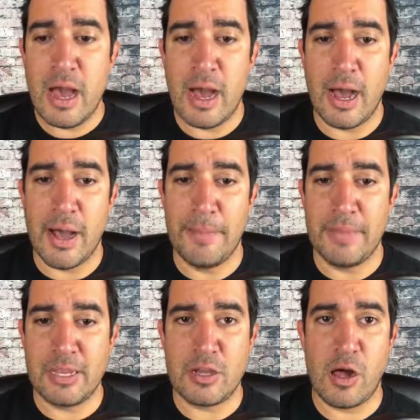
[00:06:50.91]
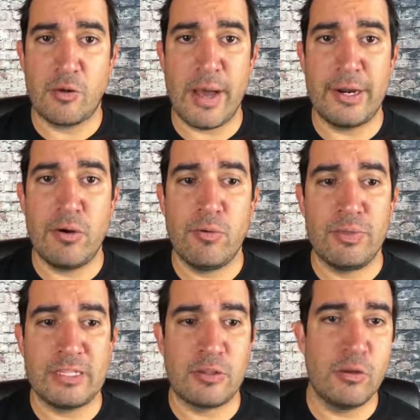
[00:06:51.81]
in Colorado
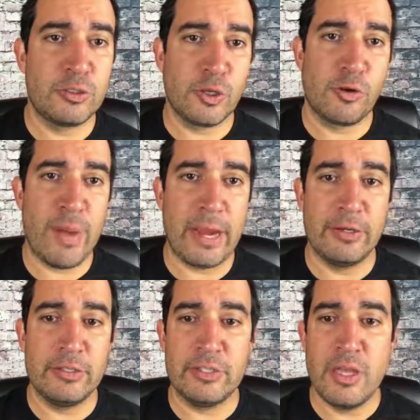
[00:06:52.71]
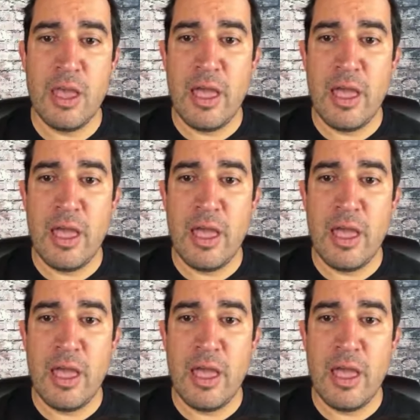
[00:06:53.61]
that's closer to her parents,